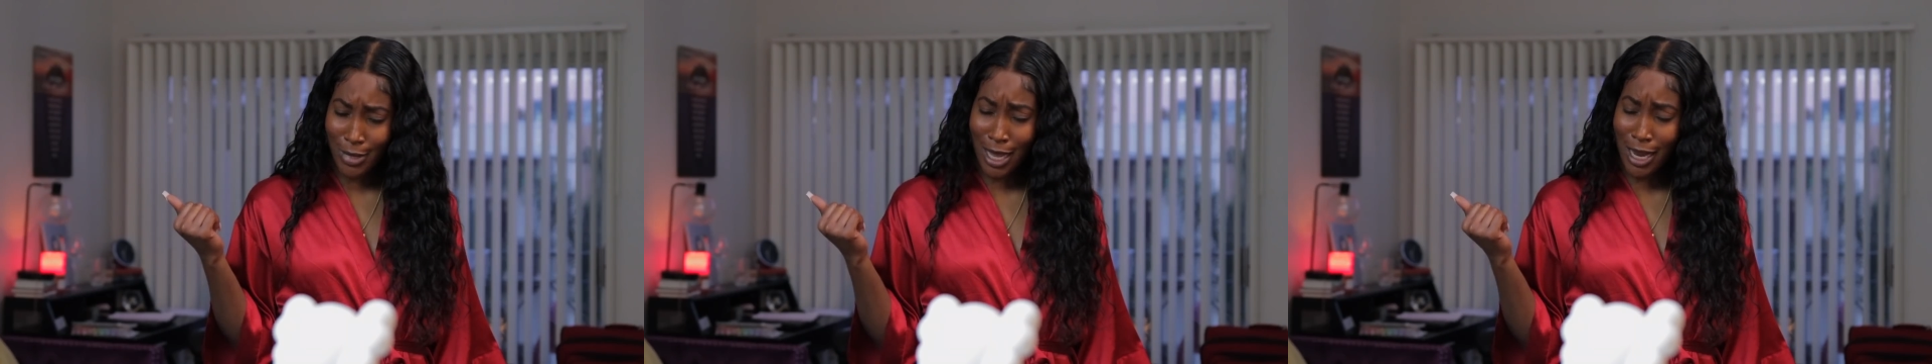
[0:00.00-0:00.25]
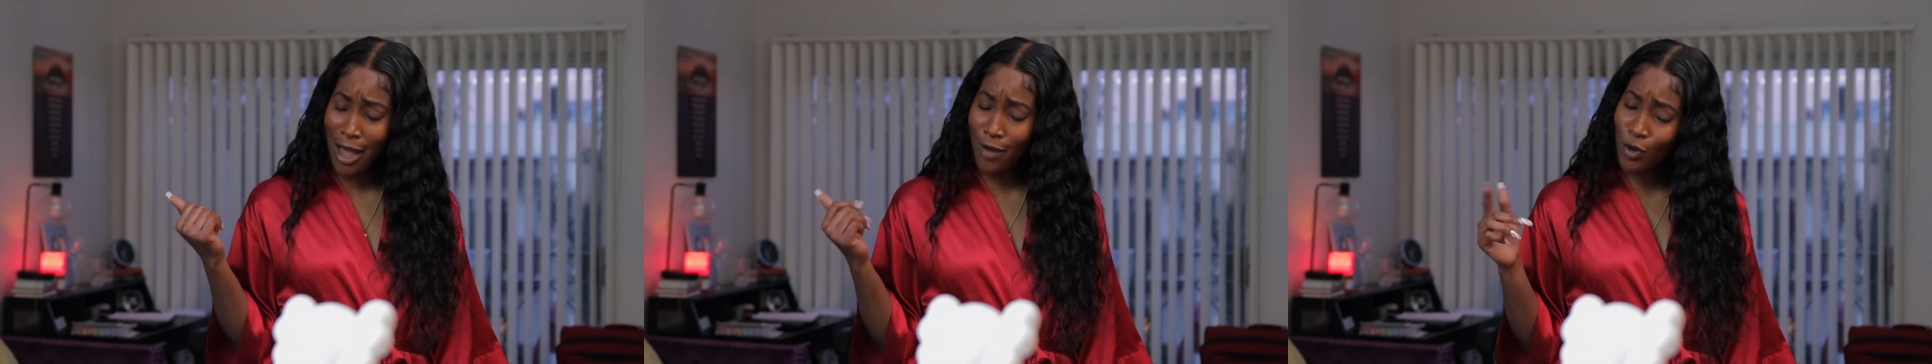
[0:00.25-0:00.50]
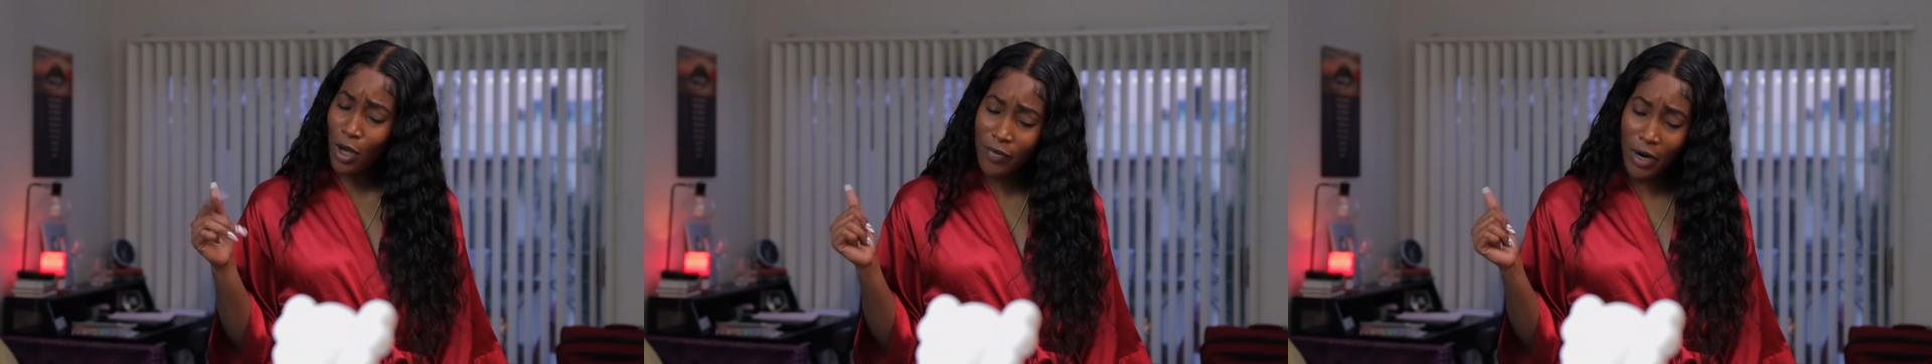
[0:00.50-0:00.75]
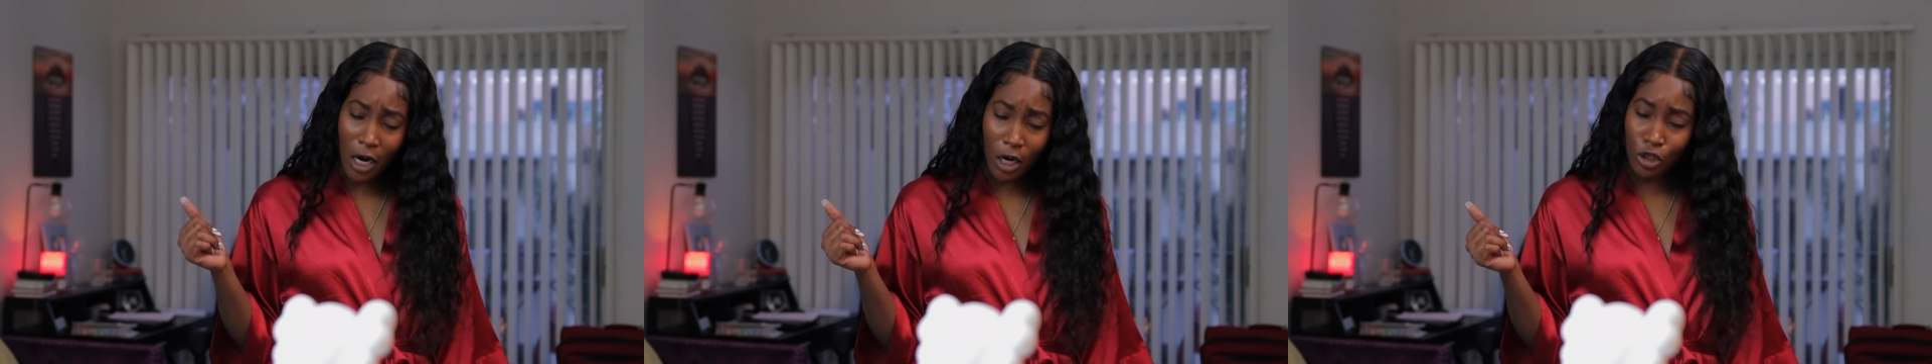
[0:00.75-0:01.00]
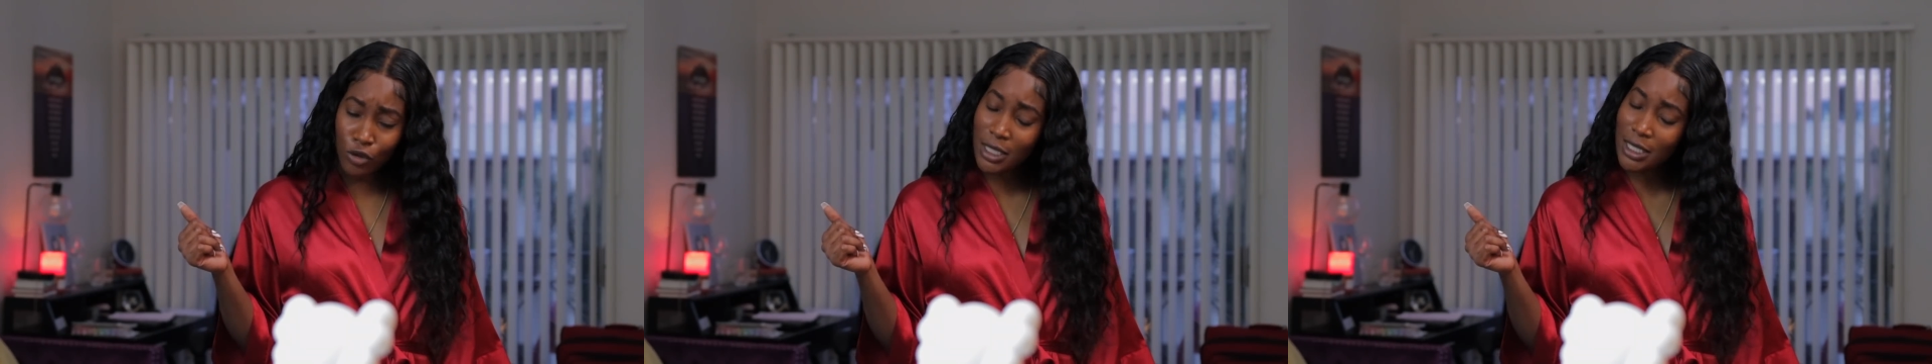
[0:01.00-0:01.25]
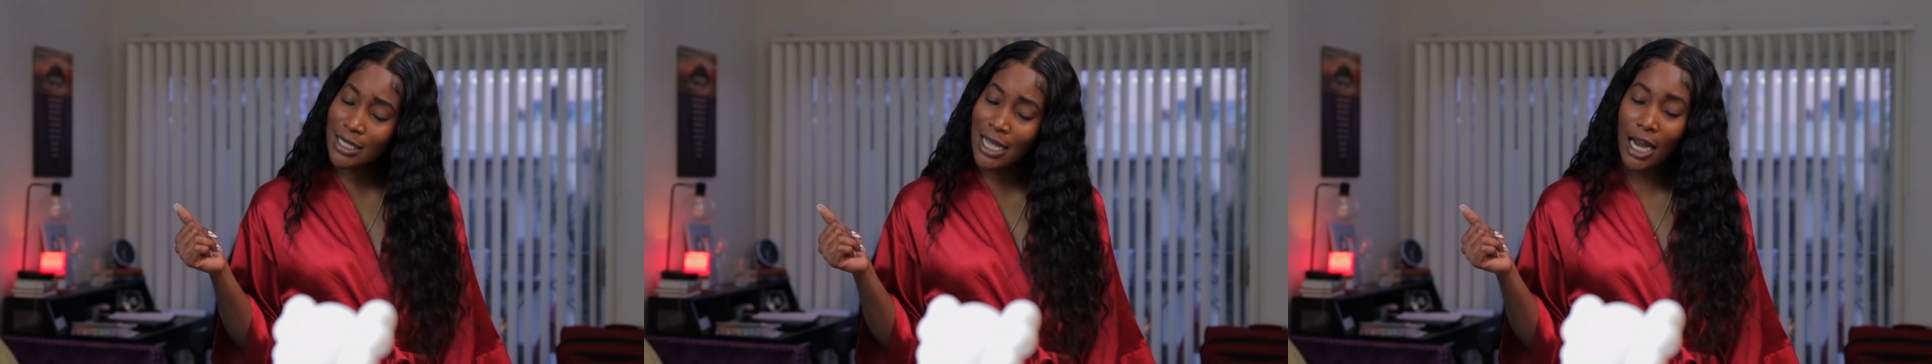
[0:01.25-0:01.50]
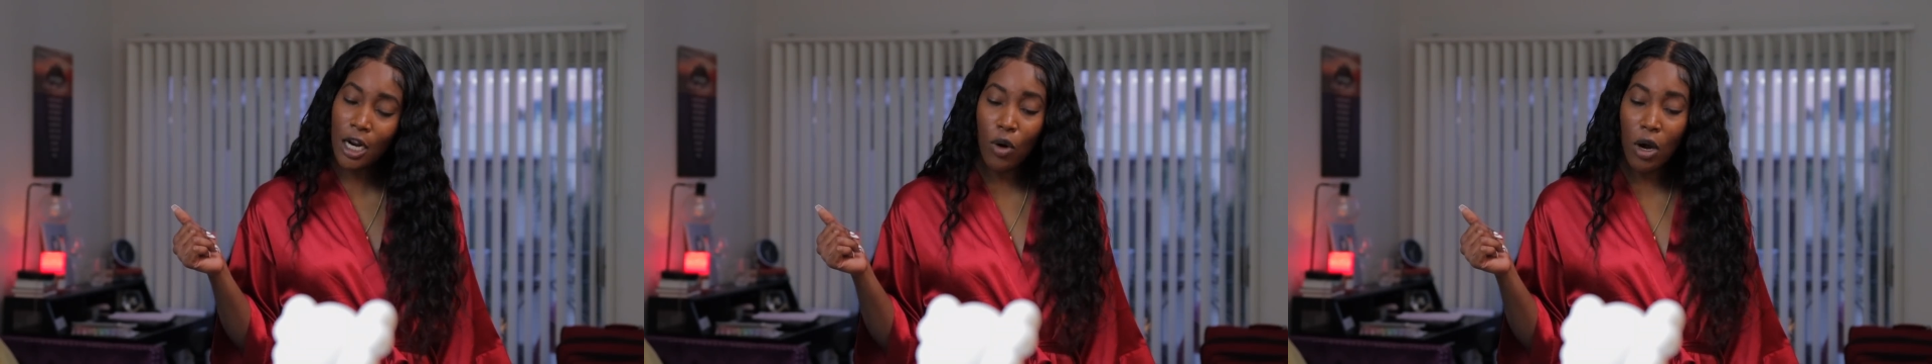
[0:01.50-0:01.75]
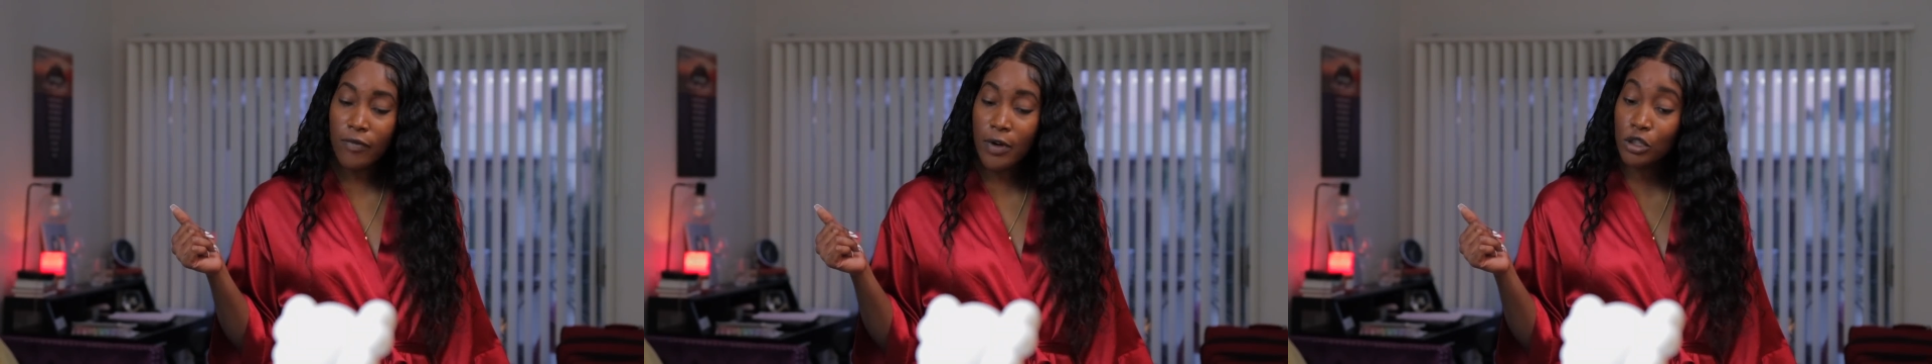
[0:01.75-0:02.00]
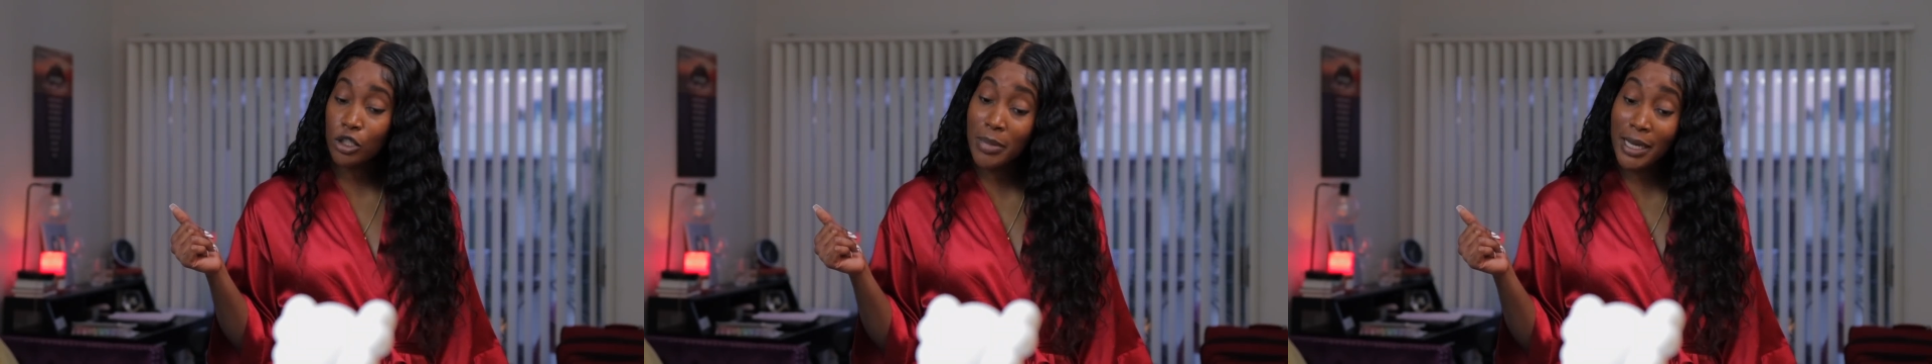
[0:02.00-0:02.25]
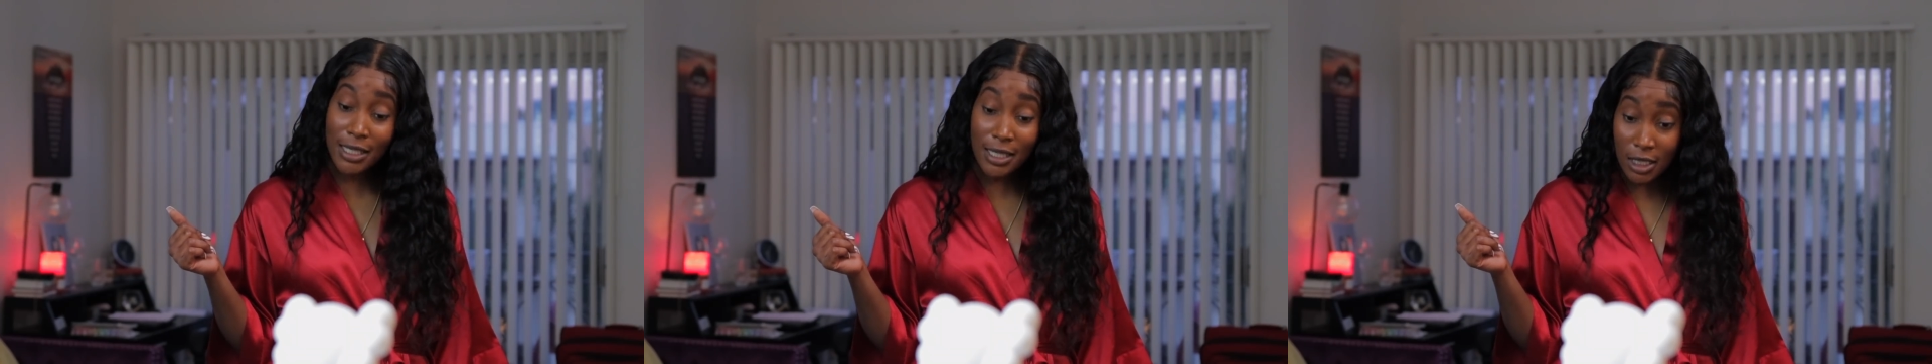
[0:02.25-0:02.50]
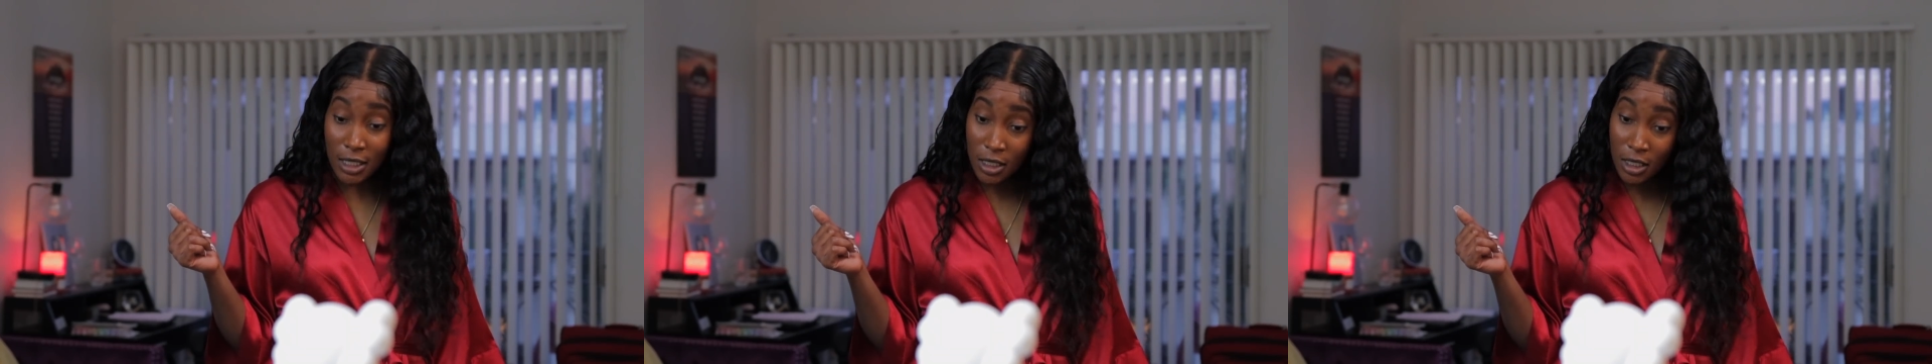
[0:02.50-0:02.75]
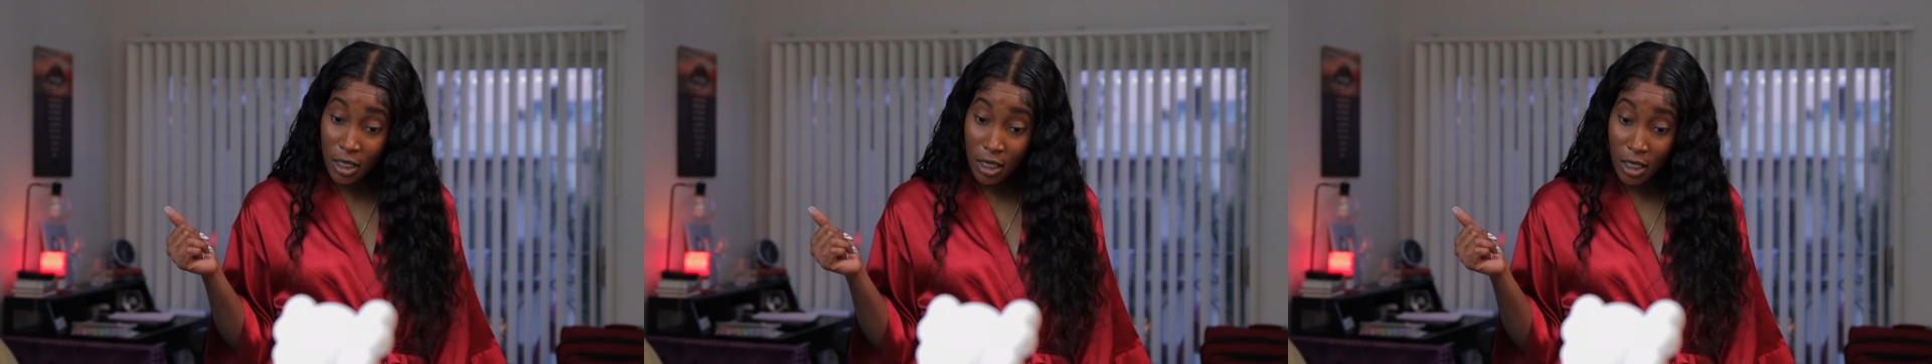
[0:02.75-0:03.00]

And have you ever heard you need to stay out of grown folks' business?